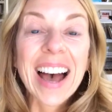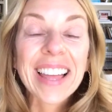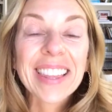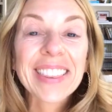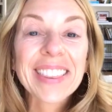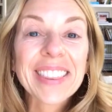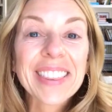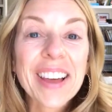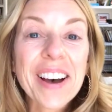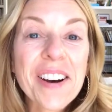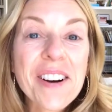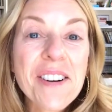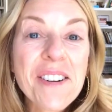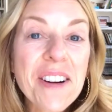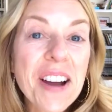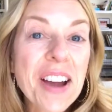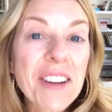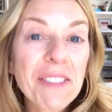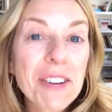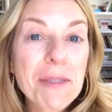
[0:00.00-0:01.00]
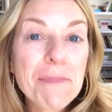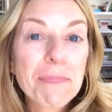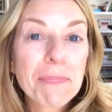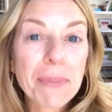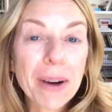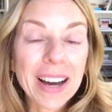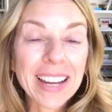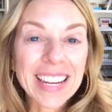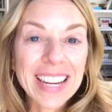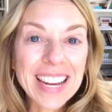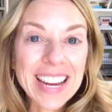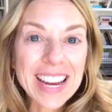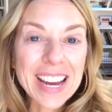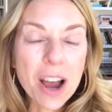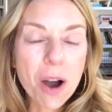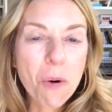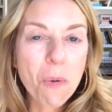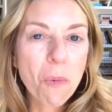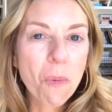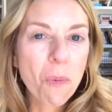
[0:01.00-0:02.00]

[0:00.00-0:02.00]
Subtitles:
Hello everybody,